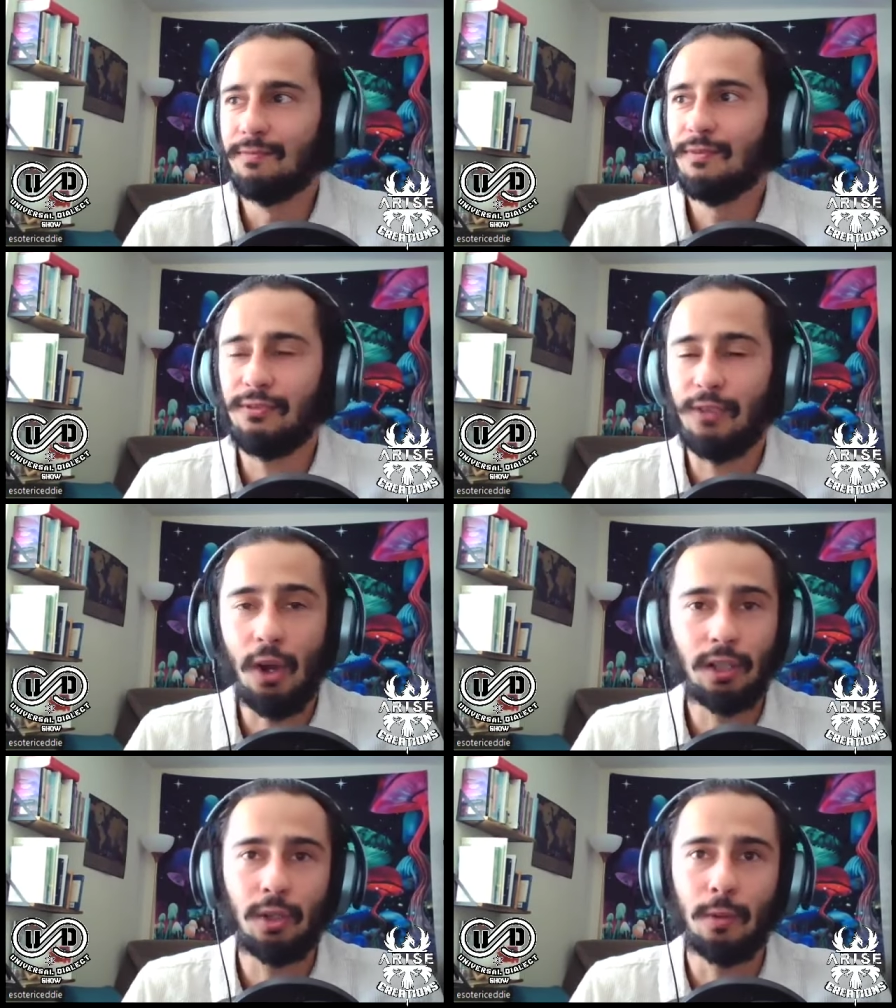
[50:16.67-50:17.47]

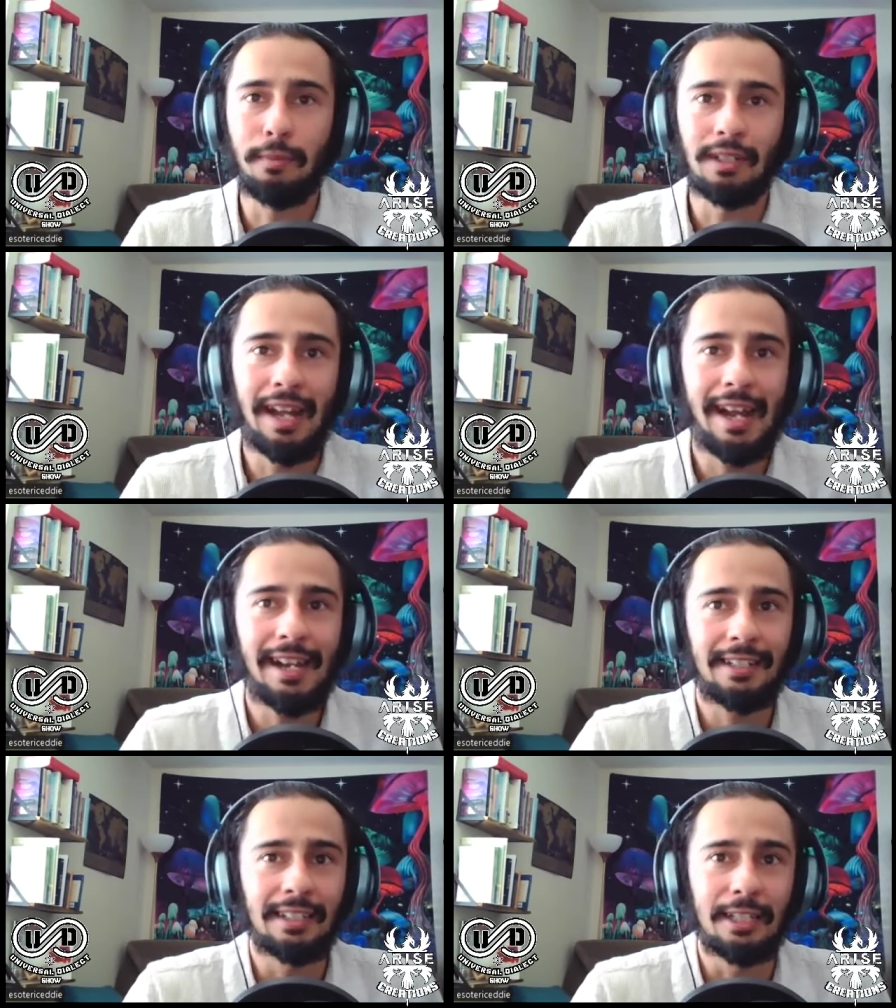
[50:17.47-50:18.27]
follow
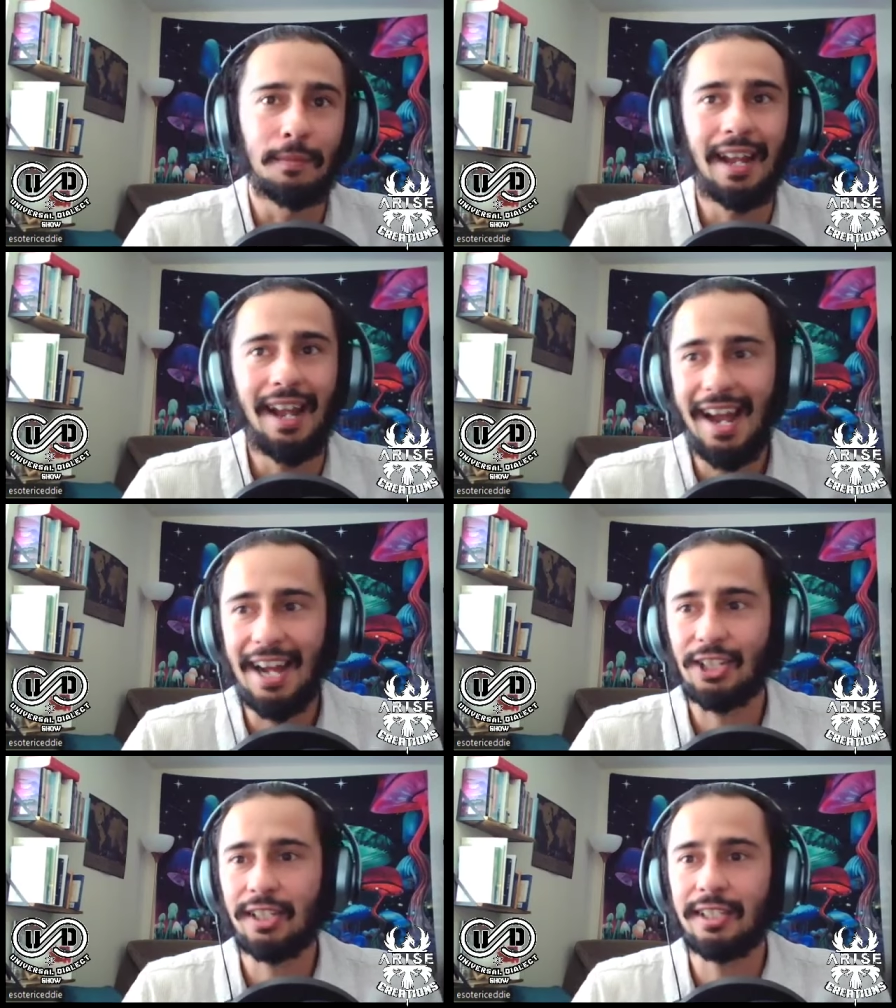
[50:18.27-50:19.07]
blindly, but
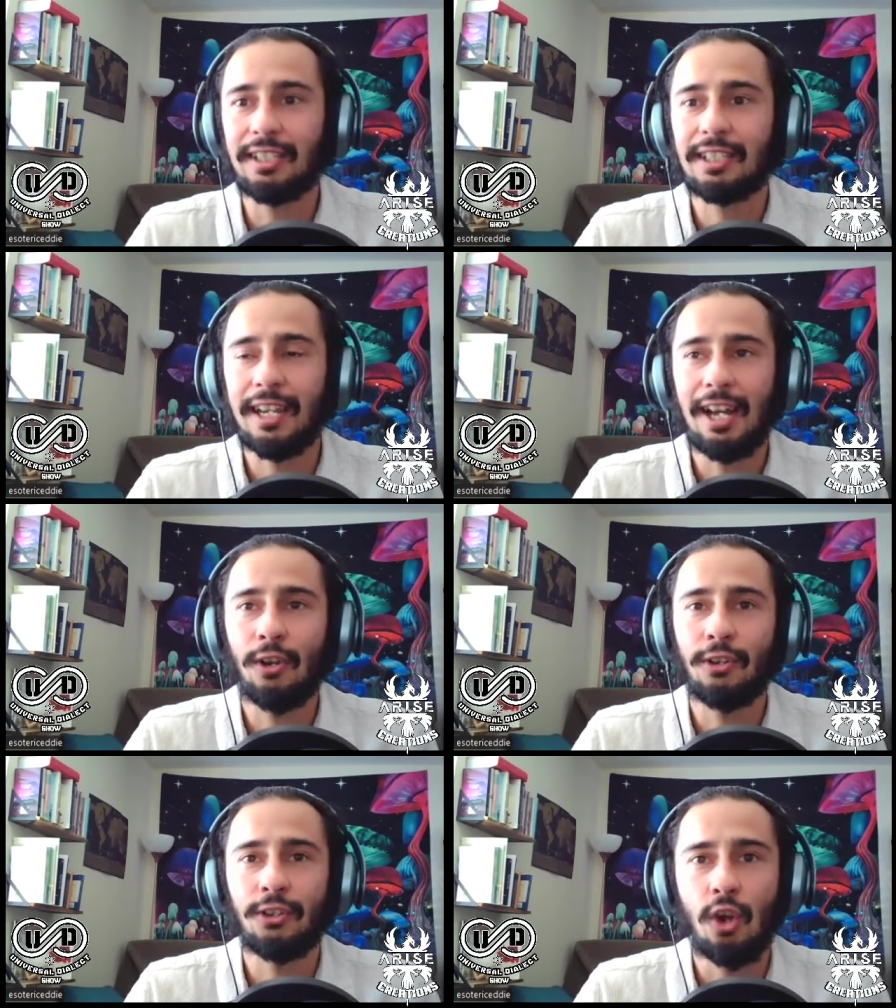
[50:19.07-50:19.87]
actually set out
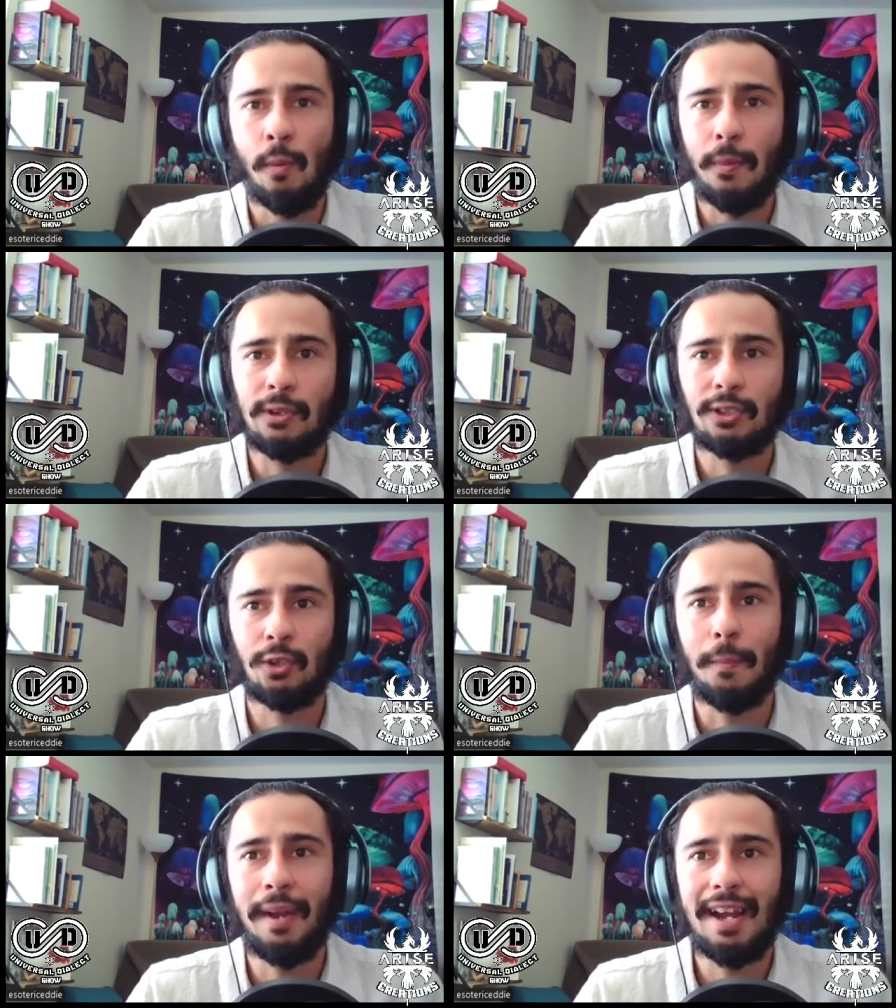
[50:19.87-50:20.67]
on your own
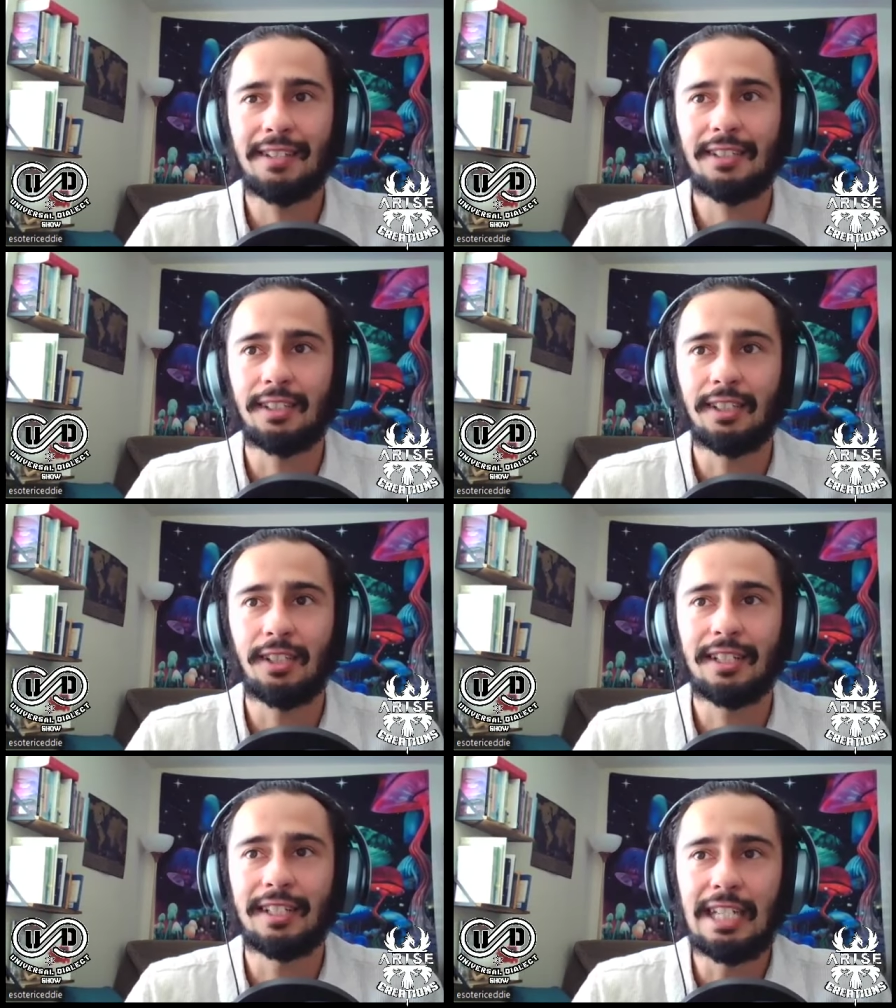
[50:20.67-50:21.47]
personal path to
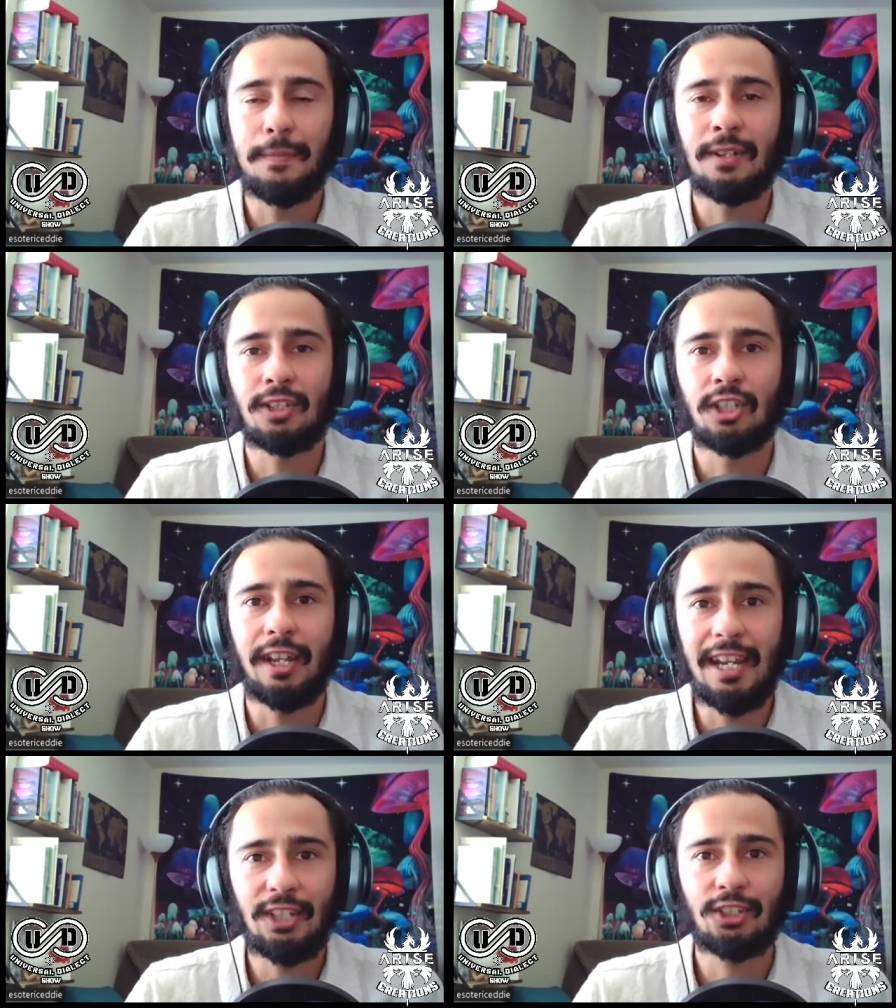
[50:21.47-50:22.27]
look deep into the
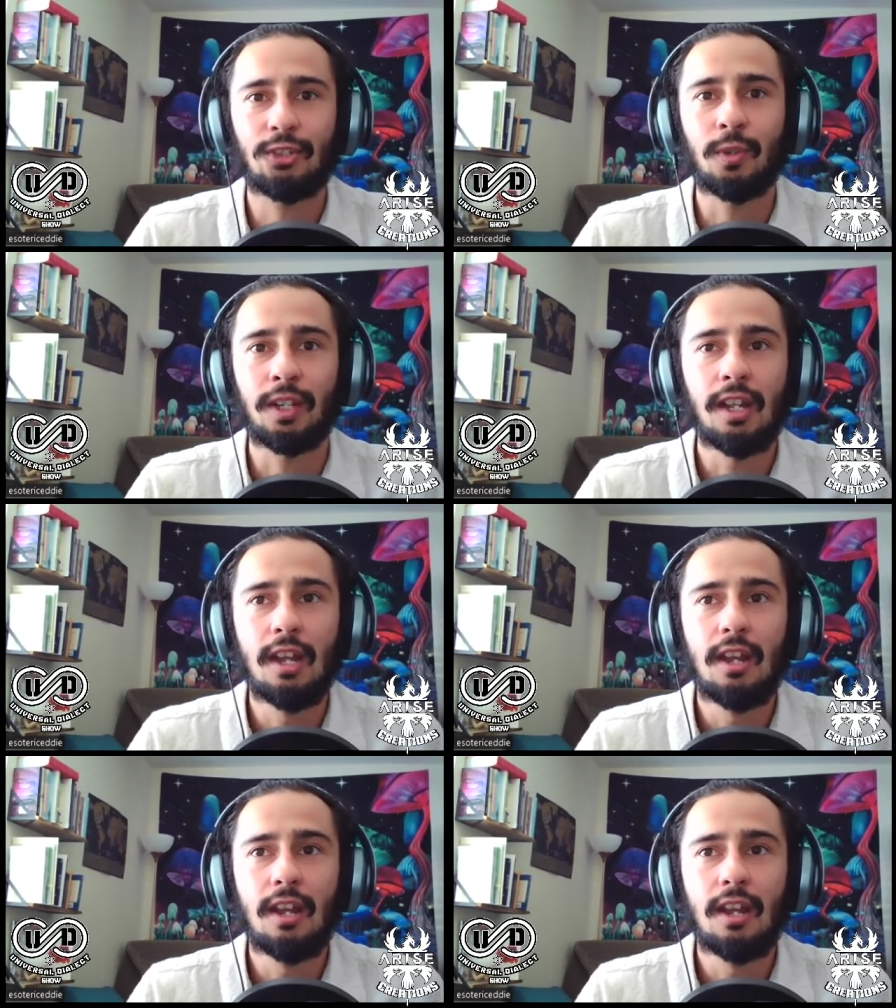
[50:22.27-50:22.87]
history